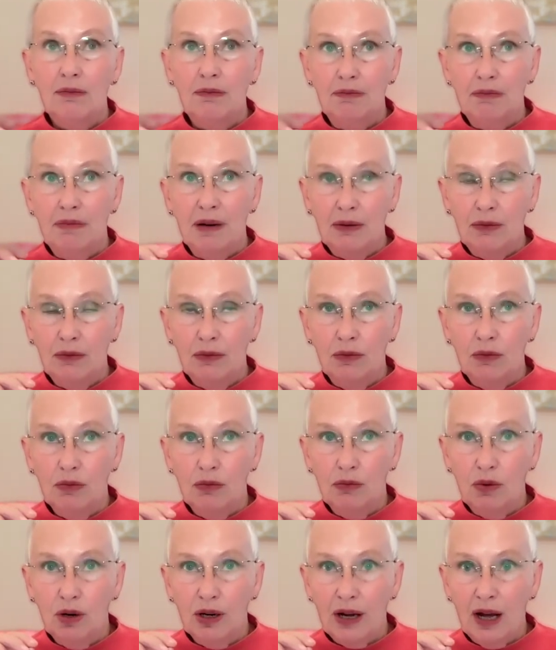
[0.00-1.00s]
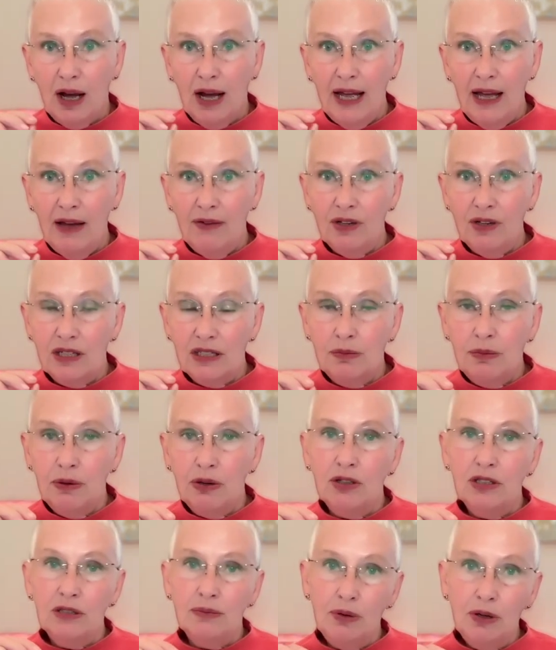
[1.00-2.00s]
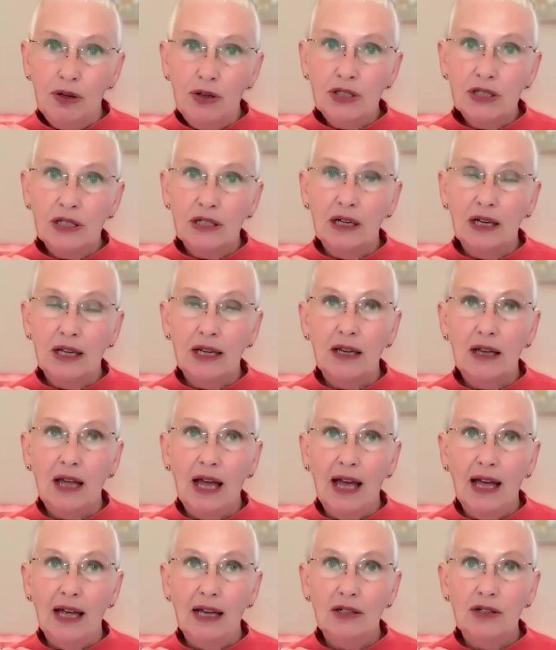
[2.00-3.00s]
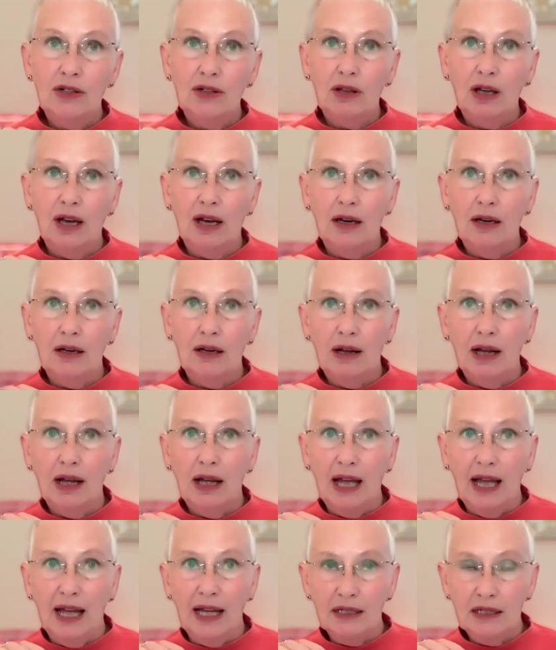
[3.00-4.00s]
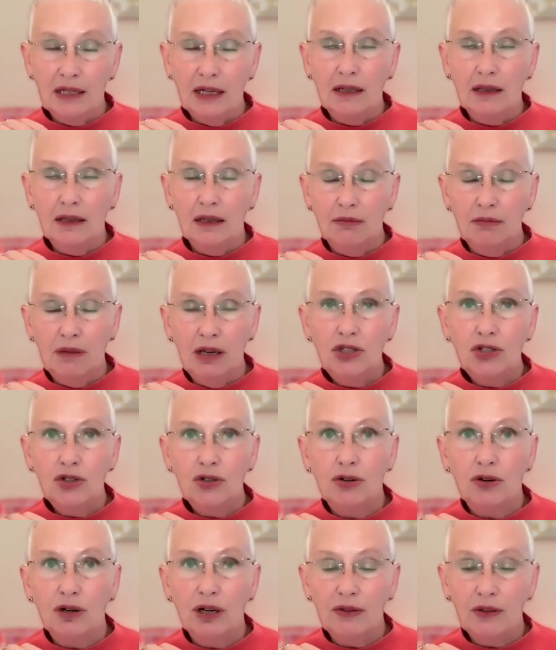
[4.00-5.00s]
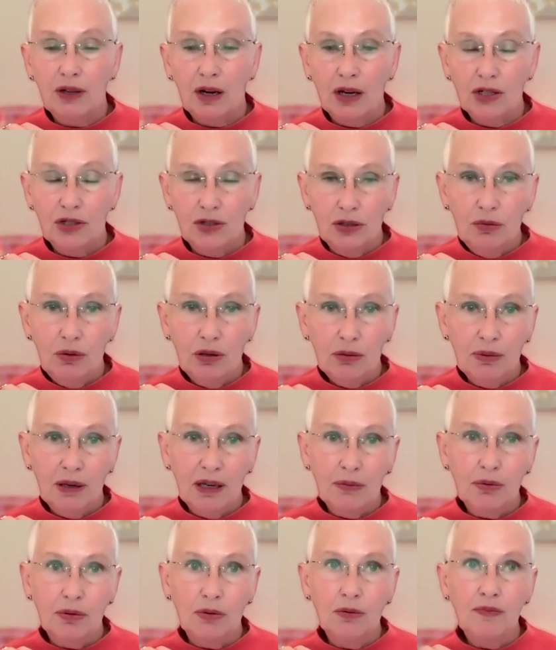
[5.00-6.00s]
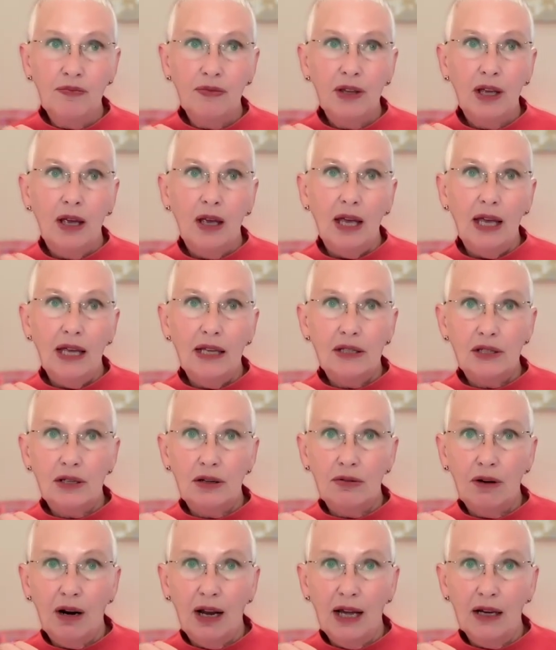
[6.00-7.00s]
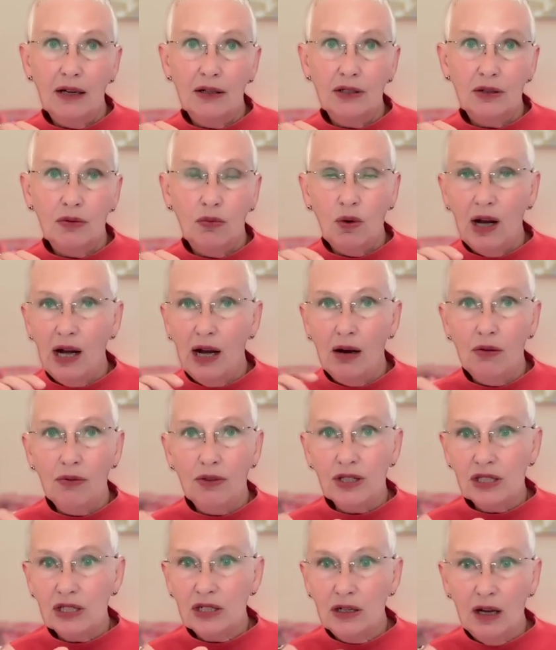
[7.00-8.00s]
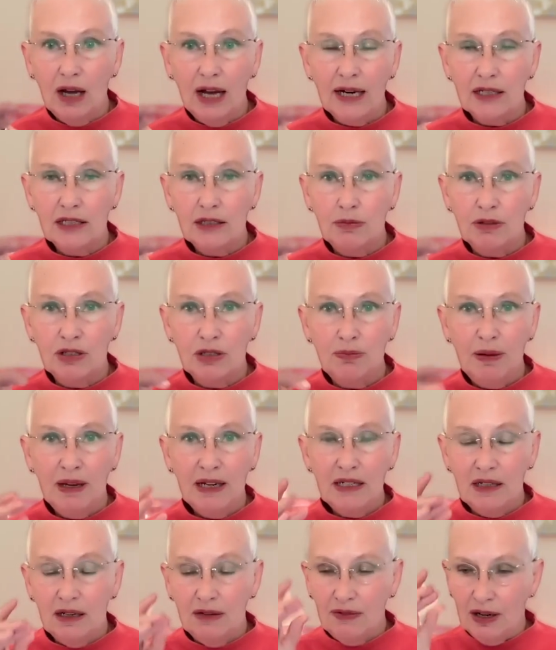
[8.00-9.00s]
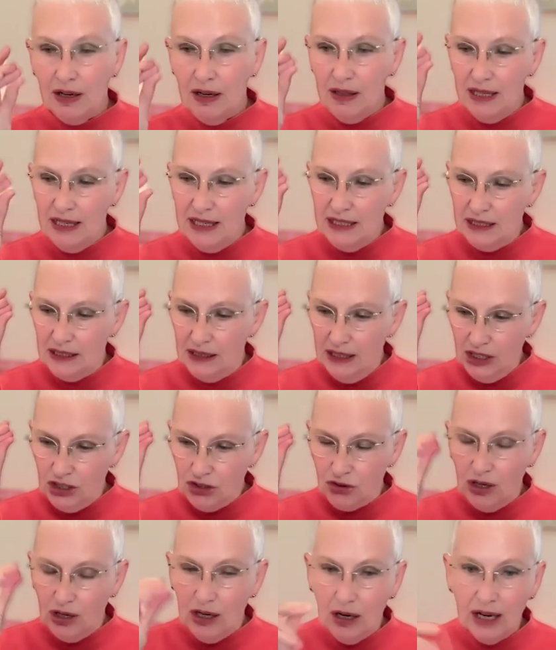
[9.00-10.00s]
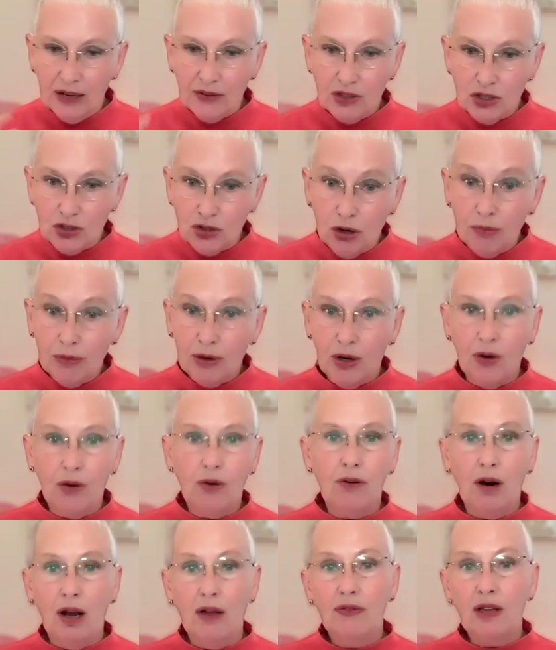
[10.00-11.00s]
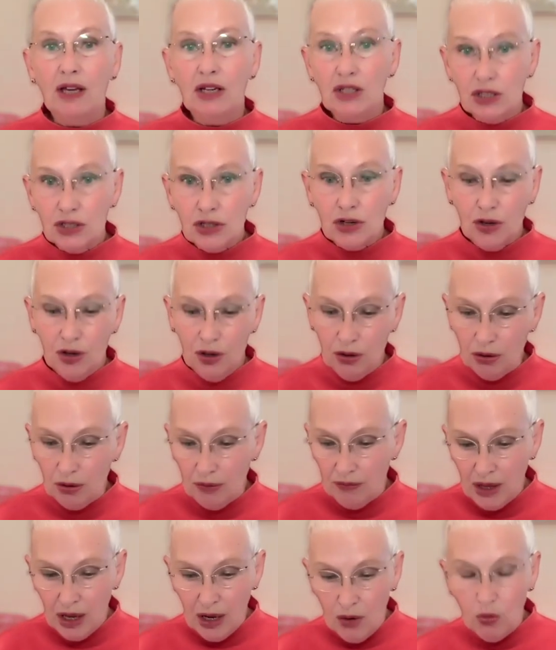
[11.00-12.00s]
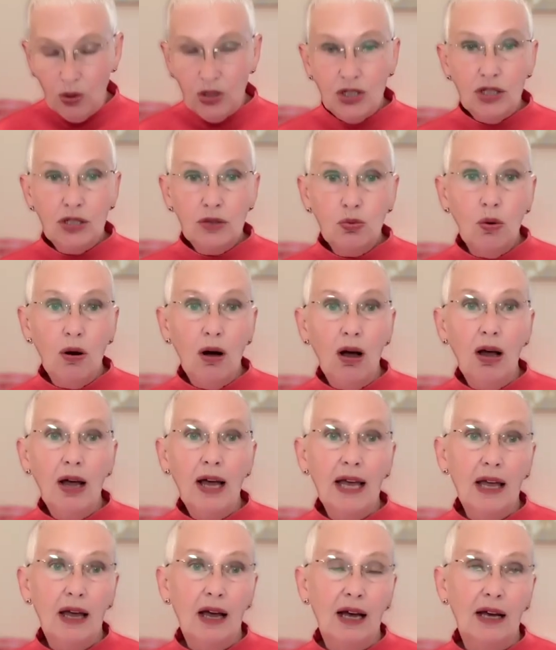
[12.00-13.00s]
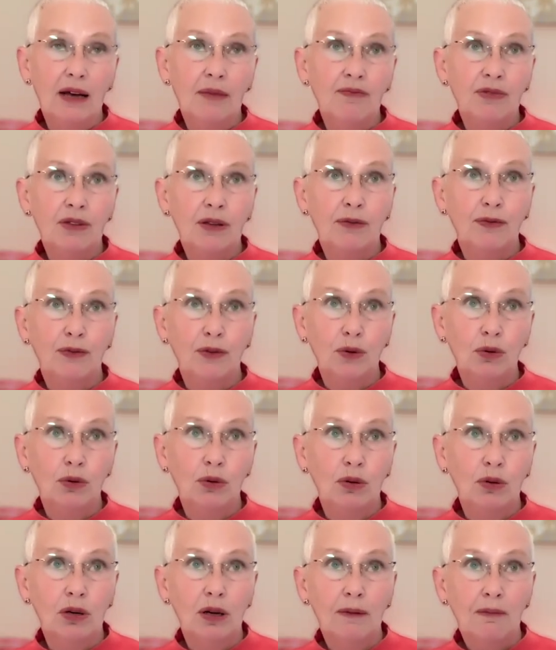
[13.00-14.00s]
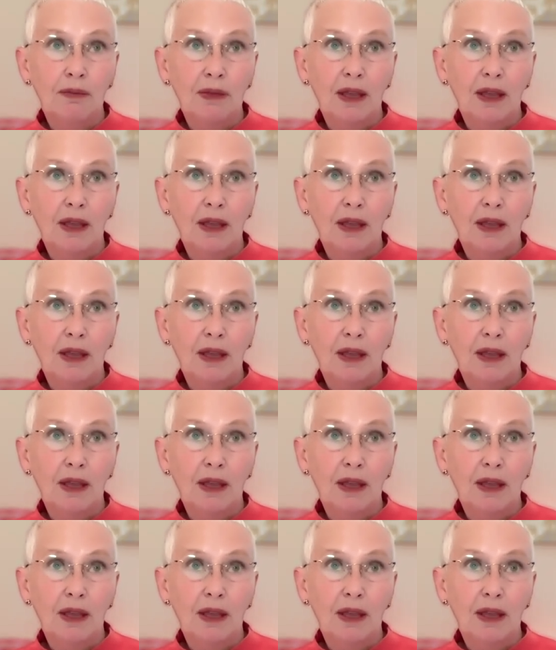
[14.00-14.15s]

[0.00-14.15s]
but what I have experienced personally and in the mentoring that I do with people, it's around, wow, the slightest perspective, and things literally like the domino, right? They just go, which is why for